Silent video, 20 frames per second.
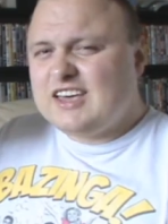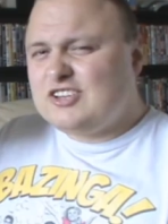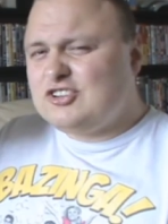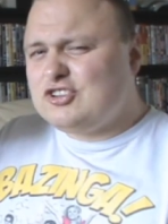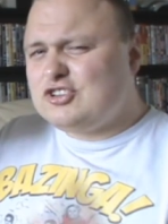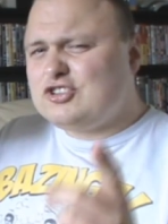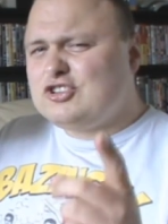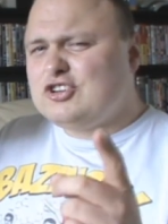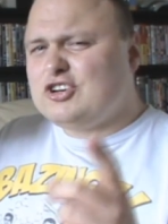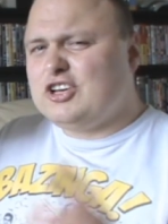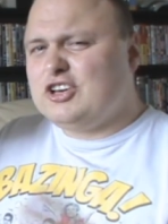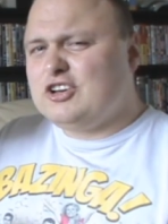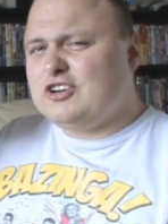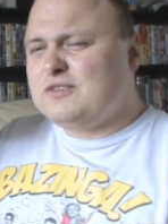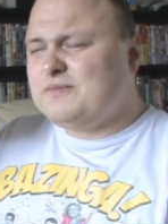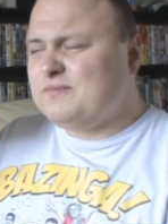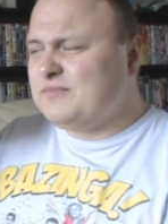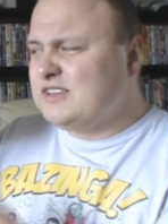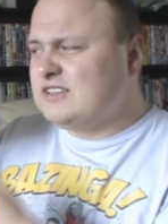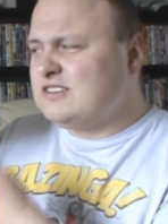And just so you
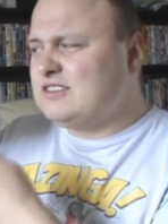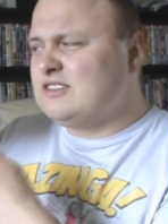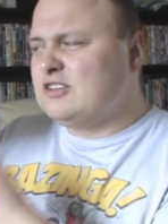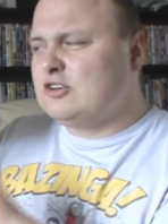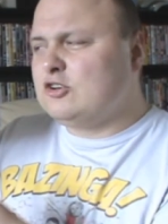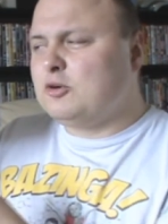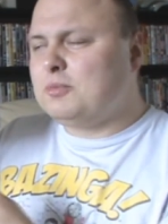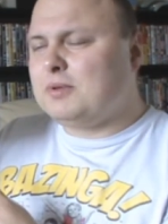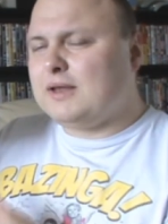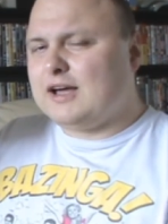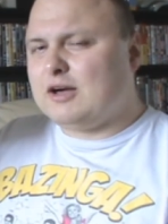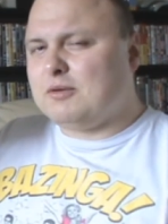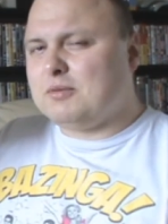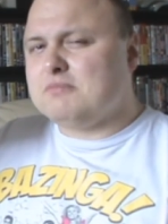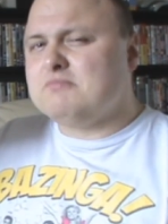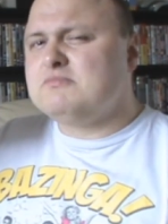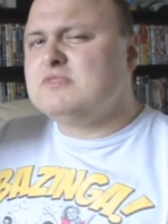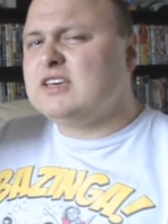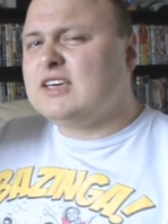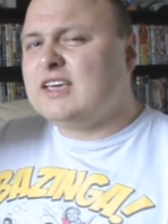know, this is the double
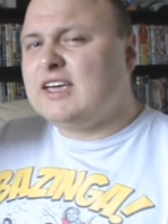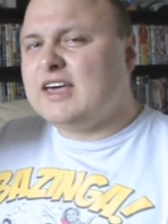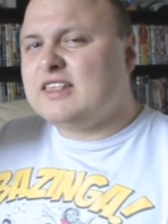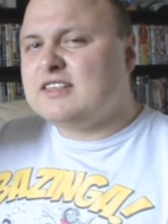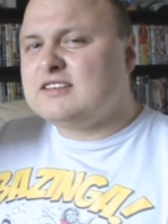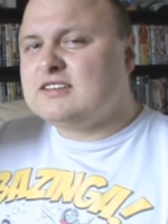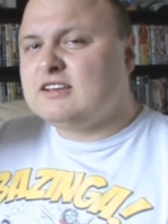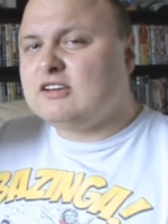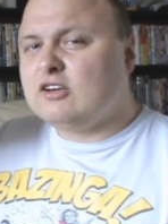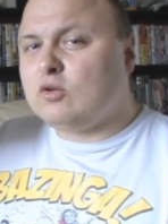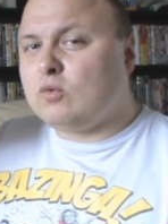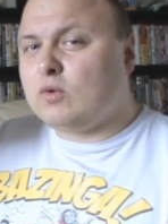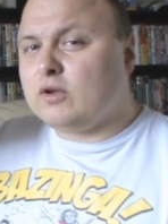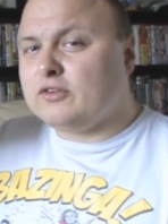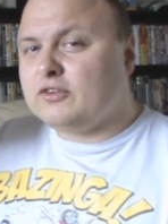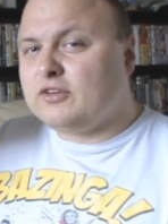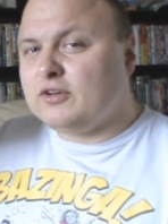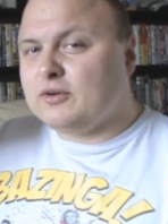album. You can get the single one